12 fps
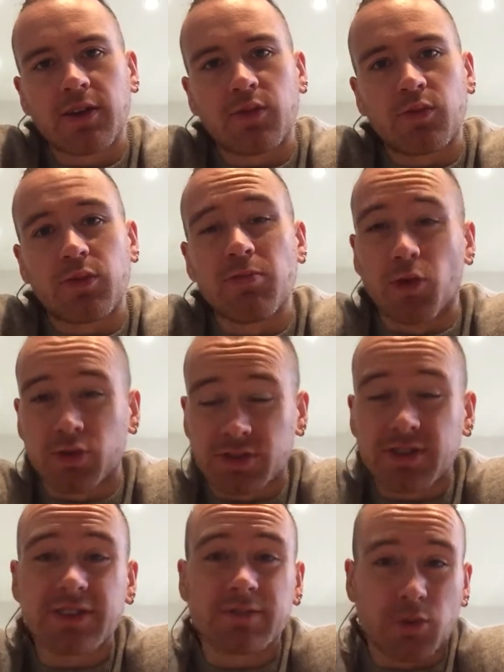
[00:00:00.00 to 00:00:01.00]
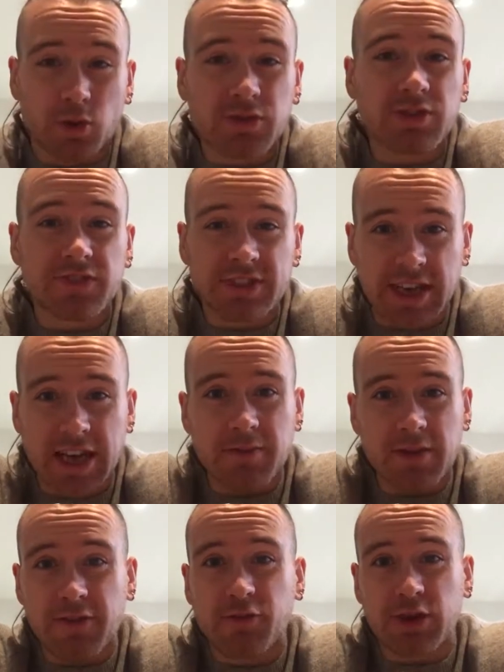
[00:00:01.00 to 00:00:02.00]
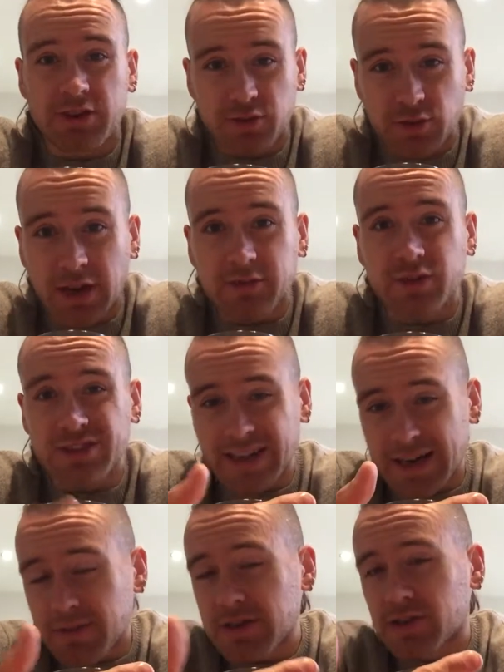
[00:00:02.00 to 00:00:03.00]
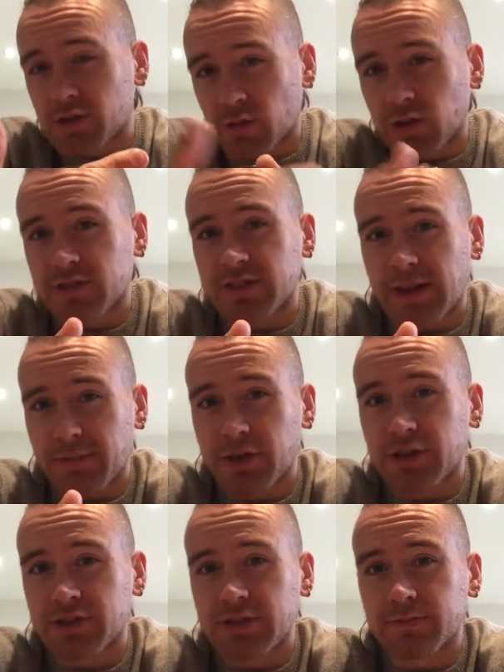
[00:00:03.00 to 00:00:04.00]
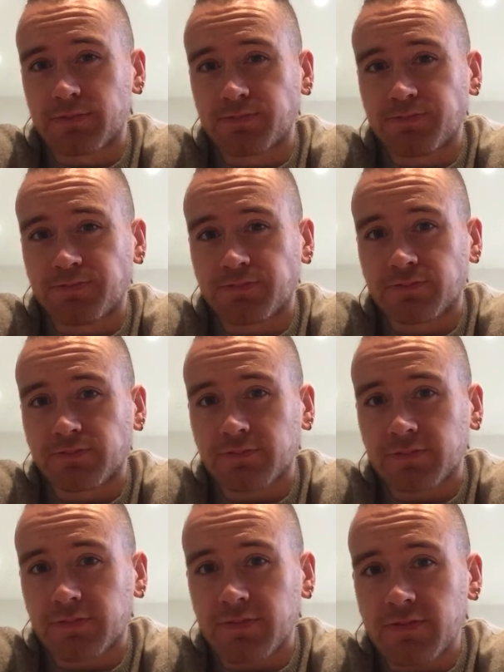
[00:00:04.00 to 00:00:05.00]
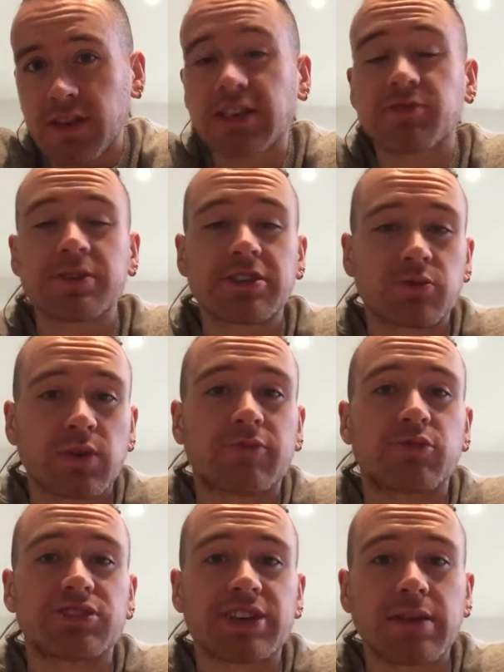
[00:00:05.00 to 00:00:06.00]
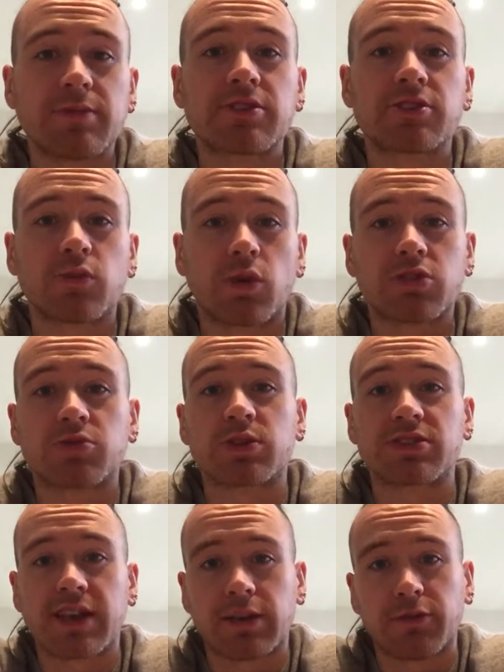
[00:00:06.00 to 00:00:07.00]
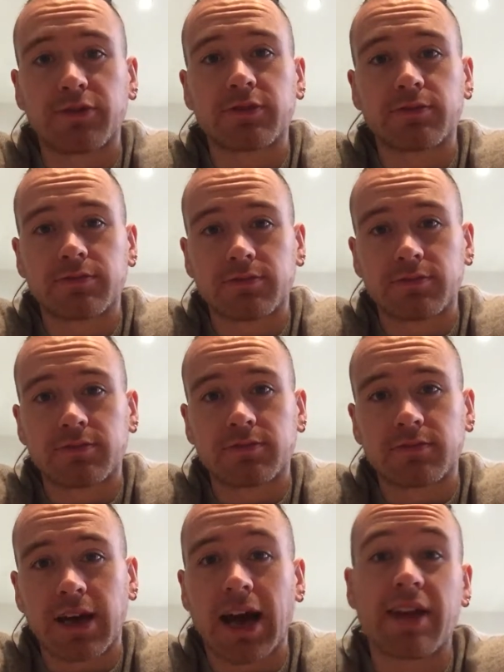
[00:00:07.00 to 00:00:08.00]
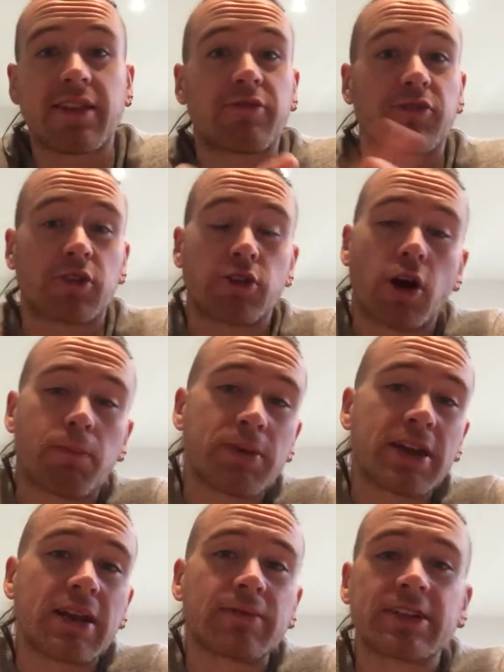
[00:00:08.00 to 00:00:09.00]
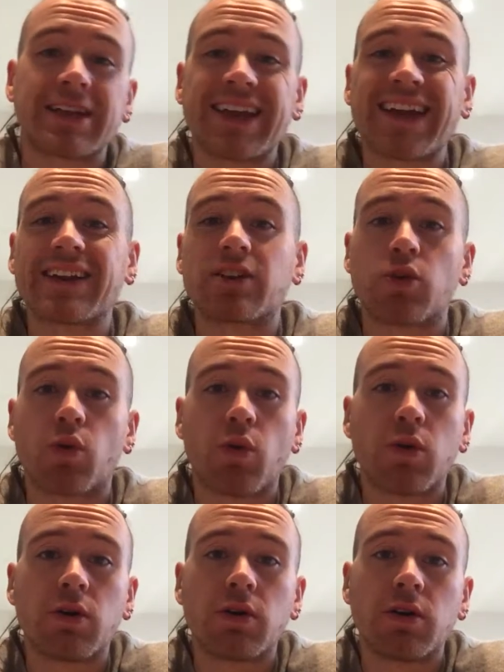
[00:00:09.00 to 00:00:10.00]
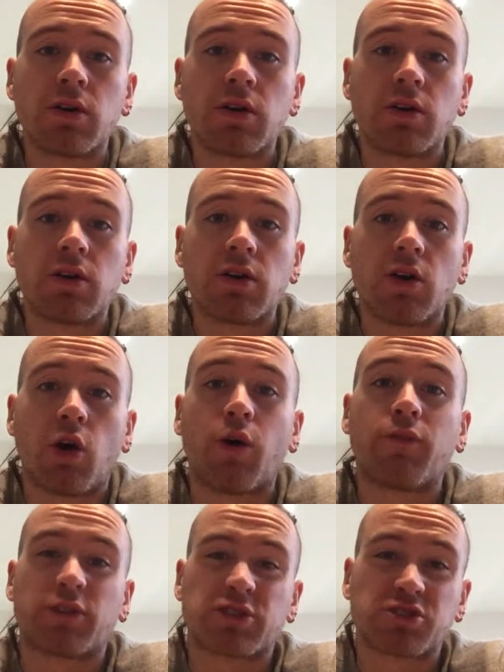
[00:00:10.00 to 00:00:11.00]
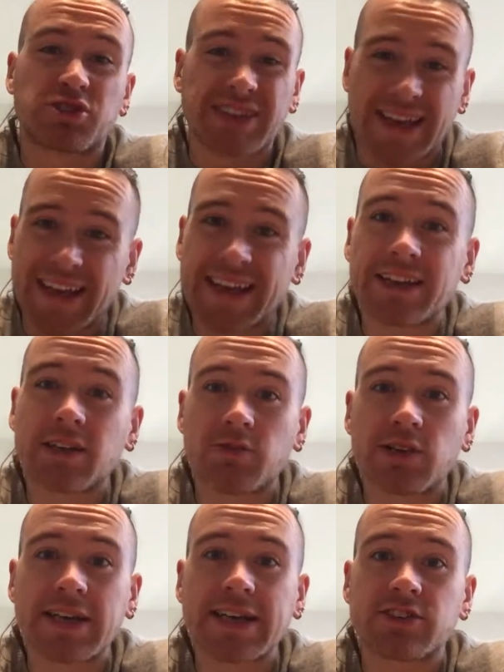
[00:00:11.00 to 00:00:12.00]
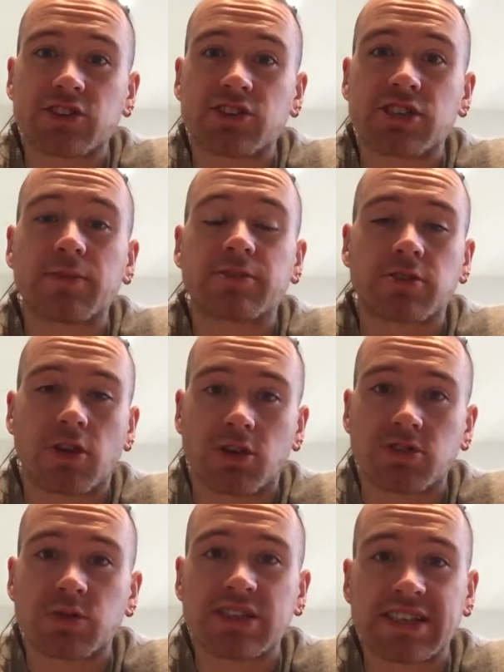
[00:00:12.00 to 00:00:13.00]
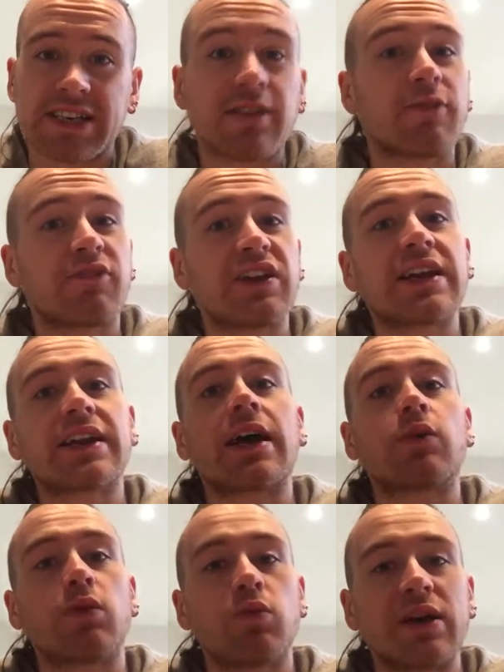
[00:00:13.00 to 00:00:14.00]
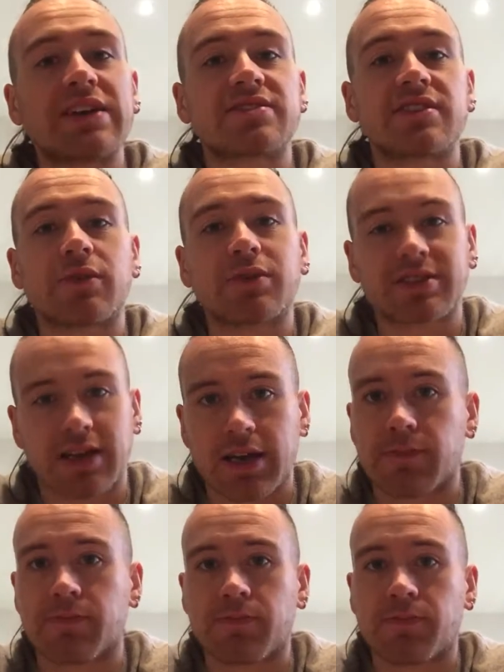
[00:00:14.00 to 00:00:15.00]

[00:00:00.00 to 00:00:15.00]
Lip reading: We most of the time, if we do have resentment towards that person, is because we have resentment towards ourselves, either for not being able to let it go, or for staying in the relationship as long as we did and feeling like we wasted our time.